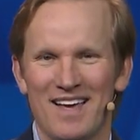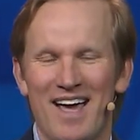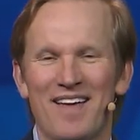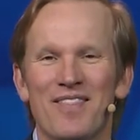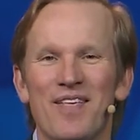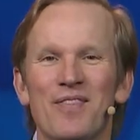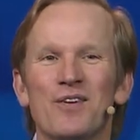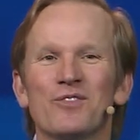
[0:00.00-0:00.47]

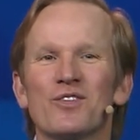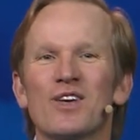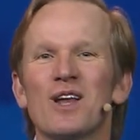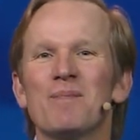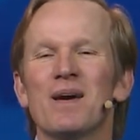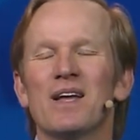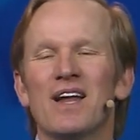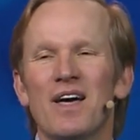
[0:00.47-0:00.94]
And then there's going
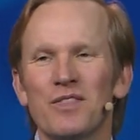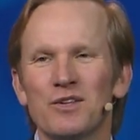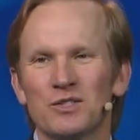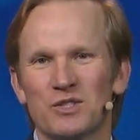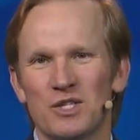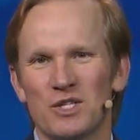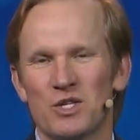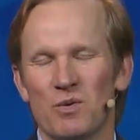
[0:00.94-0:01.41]
to be another
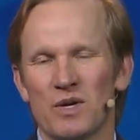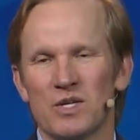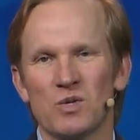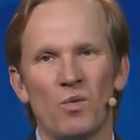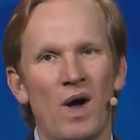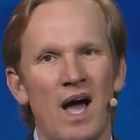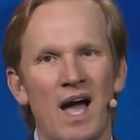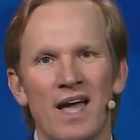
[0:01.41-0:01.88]

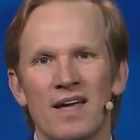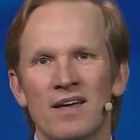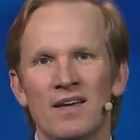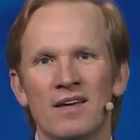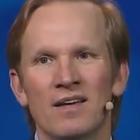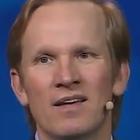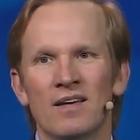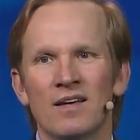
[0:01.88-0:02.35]
situation. Why?
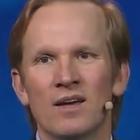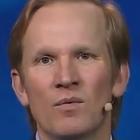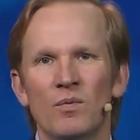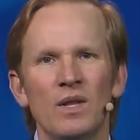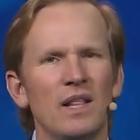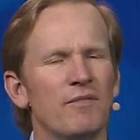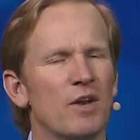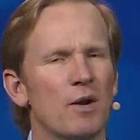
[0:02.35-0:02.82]

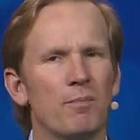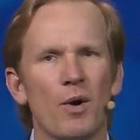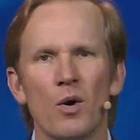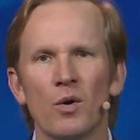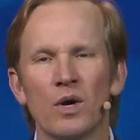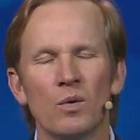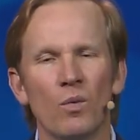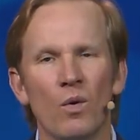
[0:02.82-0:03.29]
We live in a
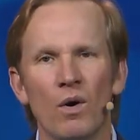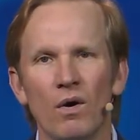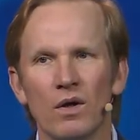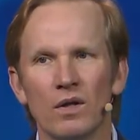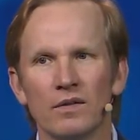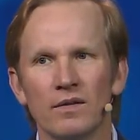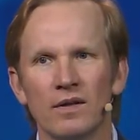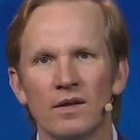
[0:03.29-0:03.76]
broken
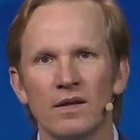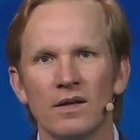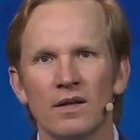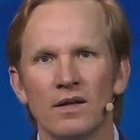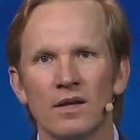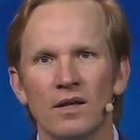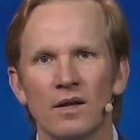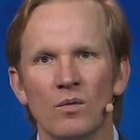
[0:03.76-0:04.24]
world.
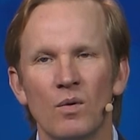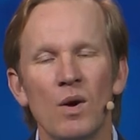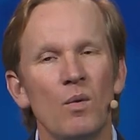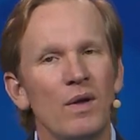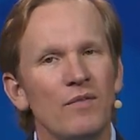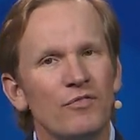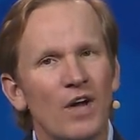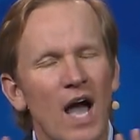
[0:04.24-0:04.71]

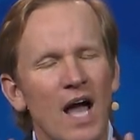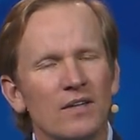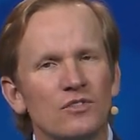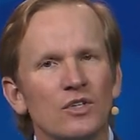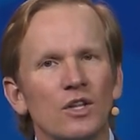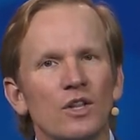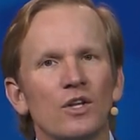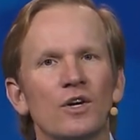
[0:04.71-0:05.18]
We've got
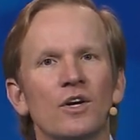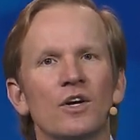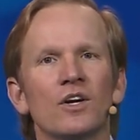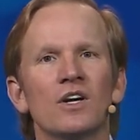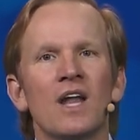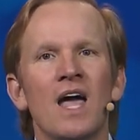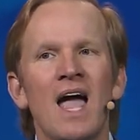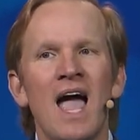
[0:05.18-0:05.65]
to
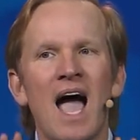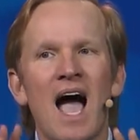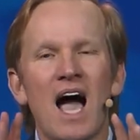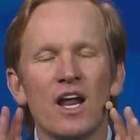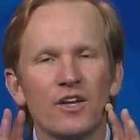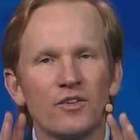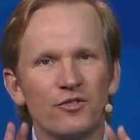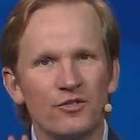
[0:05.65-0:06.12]
learn
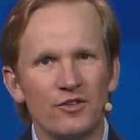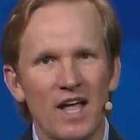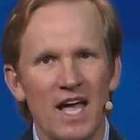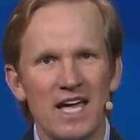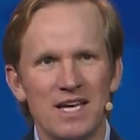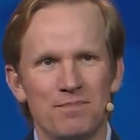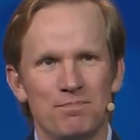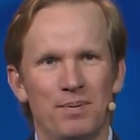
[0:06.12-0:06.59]
how to
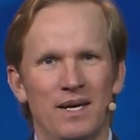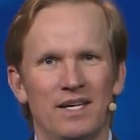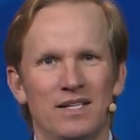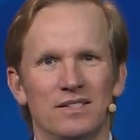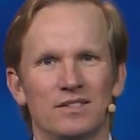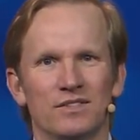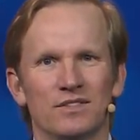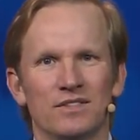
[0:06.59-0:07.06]
stay in
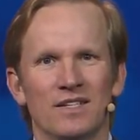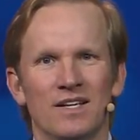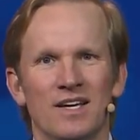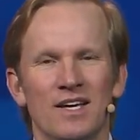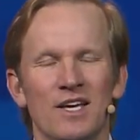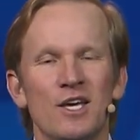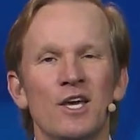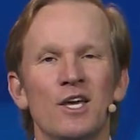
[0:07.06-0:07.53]
peace.
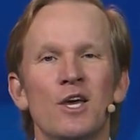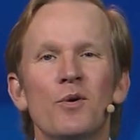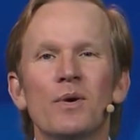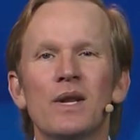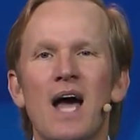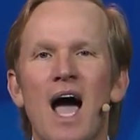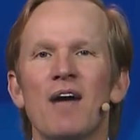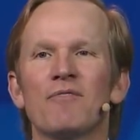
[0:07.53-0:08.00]
You
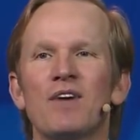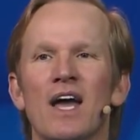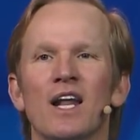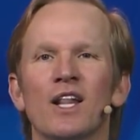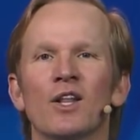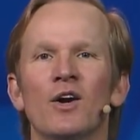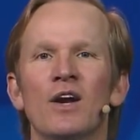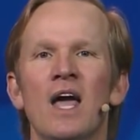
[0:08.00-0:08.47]
and I have got
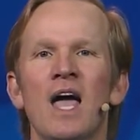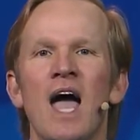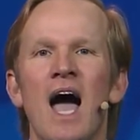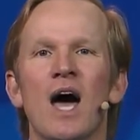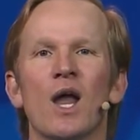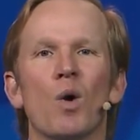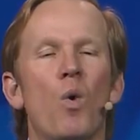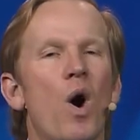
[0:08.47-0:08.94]
to learn
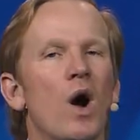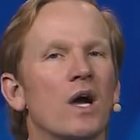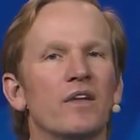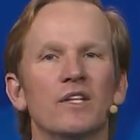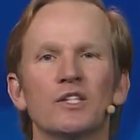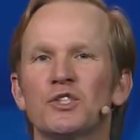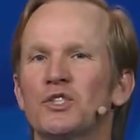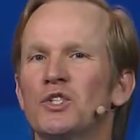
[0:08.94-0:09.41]
how to walk
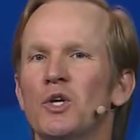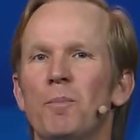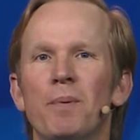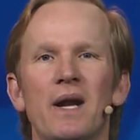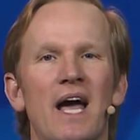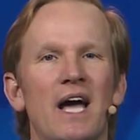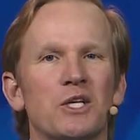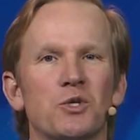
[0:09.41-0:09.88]
in the
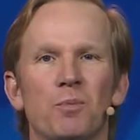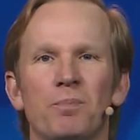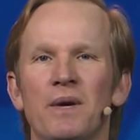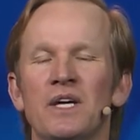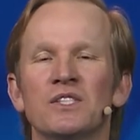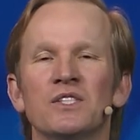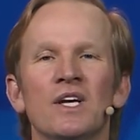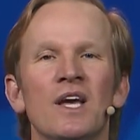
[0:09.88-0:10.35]
supernatural
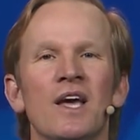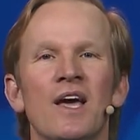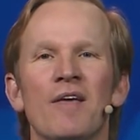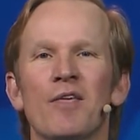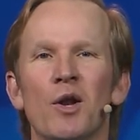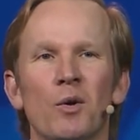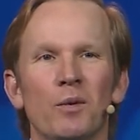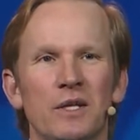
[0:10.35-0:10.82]
peace
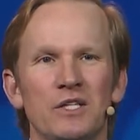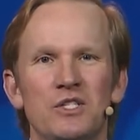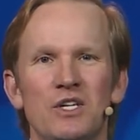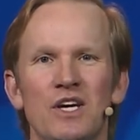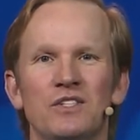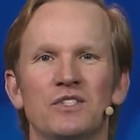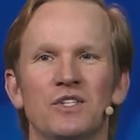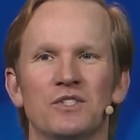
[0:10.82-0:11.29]
that only
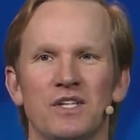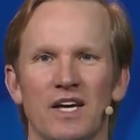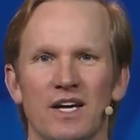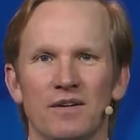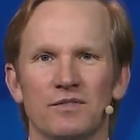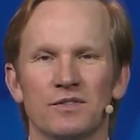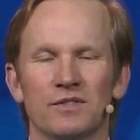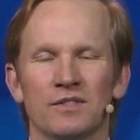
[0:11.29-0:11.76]
Jesus
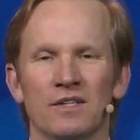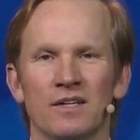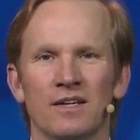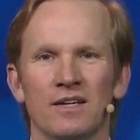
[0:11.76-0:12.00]
gives.